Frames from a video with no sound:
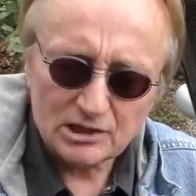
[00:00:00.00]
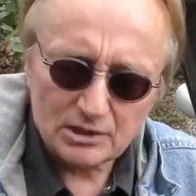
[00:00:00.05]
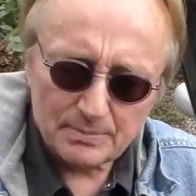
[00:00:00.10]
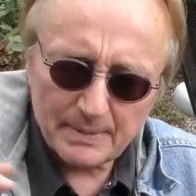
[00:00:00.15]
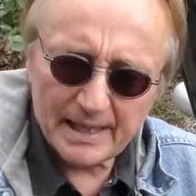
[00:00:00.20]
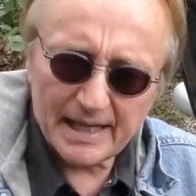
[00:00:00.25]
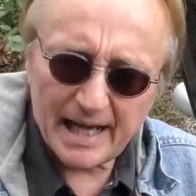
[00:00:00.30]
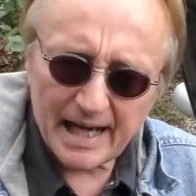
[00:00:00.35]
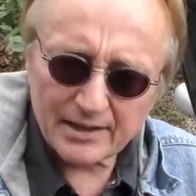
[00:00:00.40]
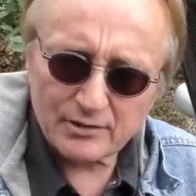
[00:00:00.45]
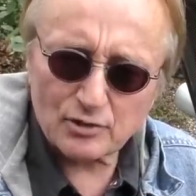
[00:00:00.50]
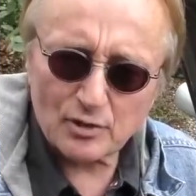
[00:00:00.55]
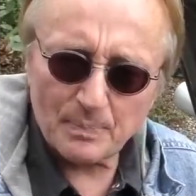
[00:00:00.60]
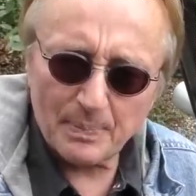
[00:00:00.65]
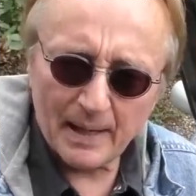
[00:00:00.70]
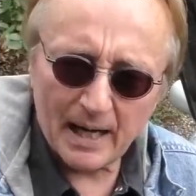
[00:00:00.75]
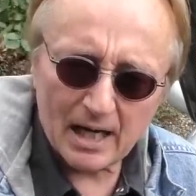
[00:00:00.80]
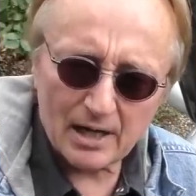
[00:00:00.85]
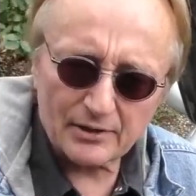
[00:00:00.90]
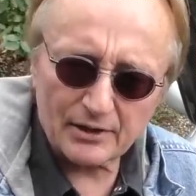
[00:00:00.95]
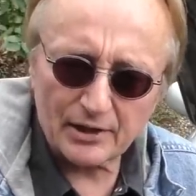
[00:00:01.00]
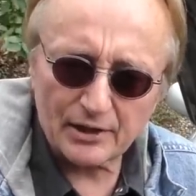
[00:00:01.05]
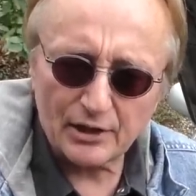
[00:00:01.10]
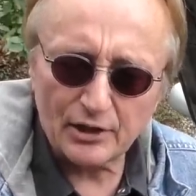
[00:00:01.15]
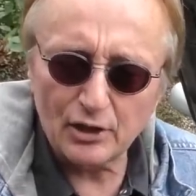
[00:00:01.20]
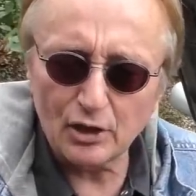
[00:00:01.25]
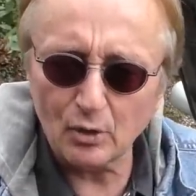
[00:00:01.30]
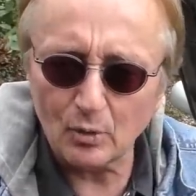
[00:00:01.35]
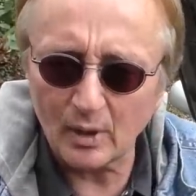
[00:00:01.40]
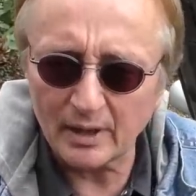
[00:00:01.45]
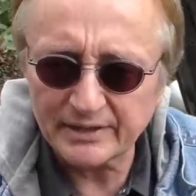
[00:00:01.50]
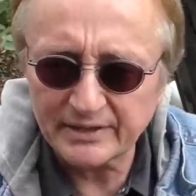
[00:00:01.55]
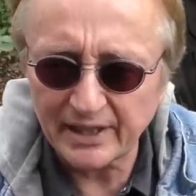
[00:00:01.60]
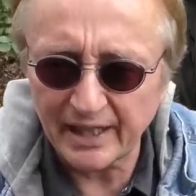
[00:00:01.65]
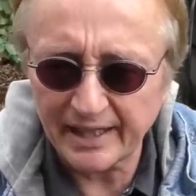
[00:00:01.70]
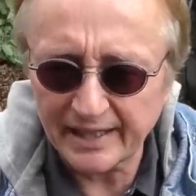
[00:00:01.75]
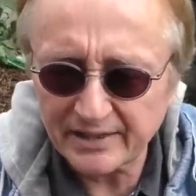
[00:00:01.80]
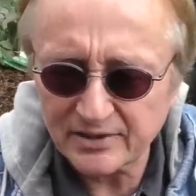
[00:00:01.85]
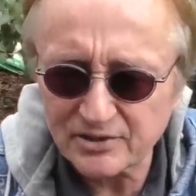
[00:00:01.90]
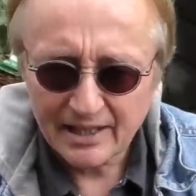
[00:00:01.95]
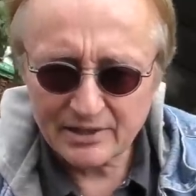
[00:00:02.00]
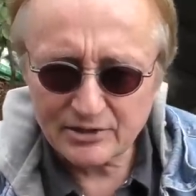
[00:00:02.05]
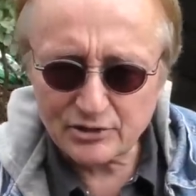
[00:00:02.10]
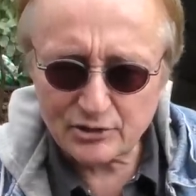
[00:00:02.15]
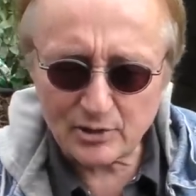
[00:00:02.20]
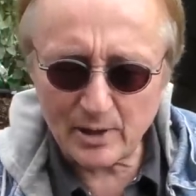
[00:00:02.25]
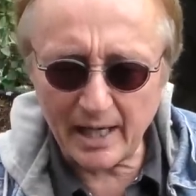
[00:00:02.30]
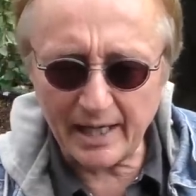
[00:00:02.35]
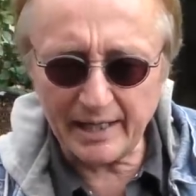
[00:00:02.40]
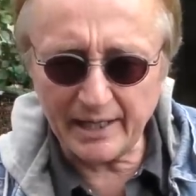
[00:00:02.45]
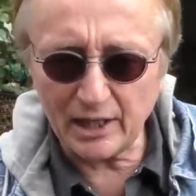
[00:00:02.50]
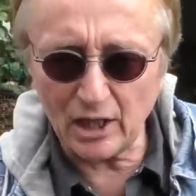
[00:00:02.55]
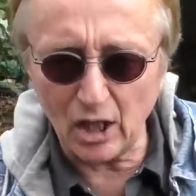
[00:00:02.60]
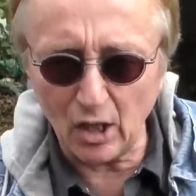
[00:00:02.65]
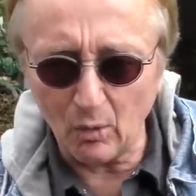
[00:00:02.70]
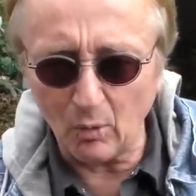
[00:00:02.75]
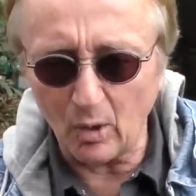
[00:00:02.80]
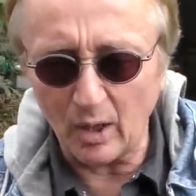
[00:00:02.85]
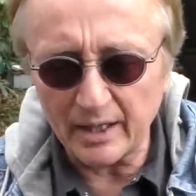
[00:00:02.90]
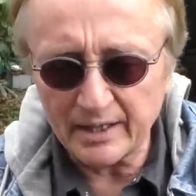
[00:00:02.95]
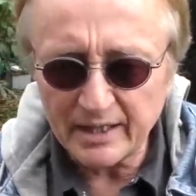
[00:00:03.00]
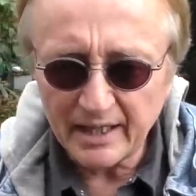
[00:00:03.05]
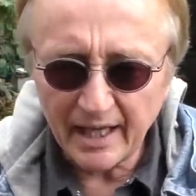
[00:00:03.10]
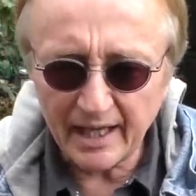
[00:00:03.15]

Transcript: little bit extra power that a new one takes can strain the old one,